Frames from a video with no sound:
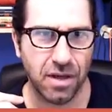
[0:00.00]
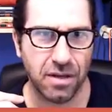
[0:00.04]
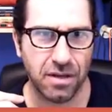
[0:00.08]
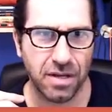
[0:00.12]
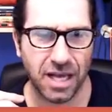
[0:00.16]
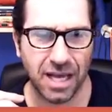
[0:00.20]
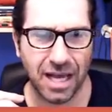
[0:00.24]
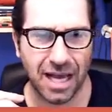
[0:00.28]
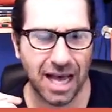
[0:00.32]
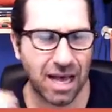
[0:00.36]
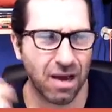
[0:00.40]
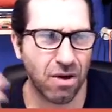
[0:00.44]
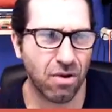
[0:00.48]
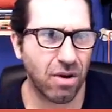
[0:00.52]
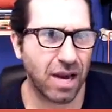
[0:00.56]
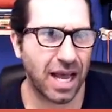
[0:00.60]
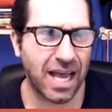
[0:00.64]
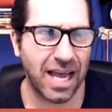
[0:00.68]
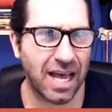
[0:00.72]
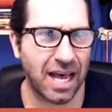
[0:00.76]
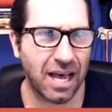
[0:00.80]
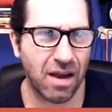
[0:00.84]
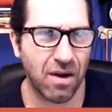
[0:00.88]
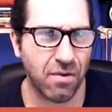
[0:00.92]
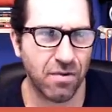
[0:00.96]
I
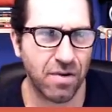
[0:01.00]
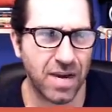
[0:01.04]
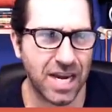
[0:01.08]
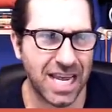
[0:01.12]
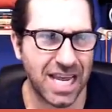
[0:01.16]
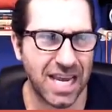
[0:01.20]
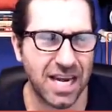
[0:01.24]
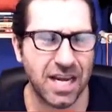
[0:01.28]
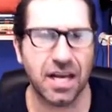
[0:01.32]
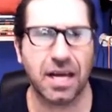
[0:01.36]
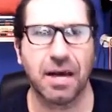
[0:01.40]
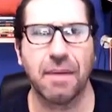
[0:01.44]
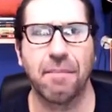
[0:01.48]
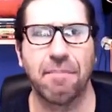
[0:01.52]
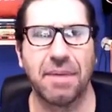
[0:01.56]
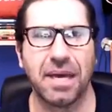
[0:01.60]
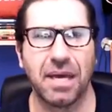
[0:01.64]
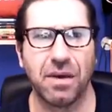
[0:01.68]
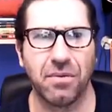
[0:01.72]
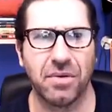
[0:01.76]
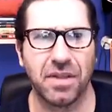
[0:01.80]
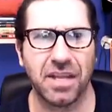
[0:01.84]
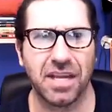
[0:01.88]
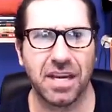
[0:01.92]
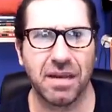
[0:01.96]
don't need to
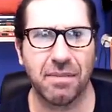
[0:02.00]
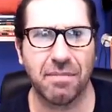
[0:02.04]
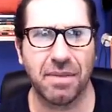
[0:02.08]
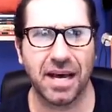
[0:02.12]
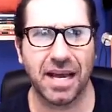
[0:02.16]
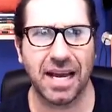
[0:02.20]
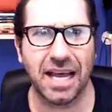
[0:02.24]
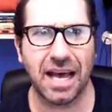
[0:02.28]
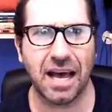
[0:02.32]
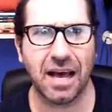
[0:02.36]
compete with anybody.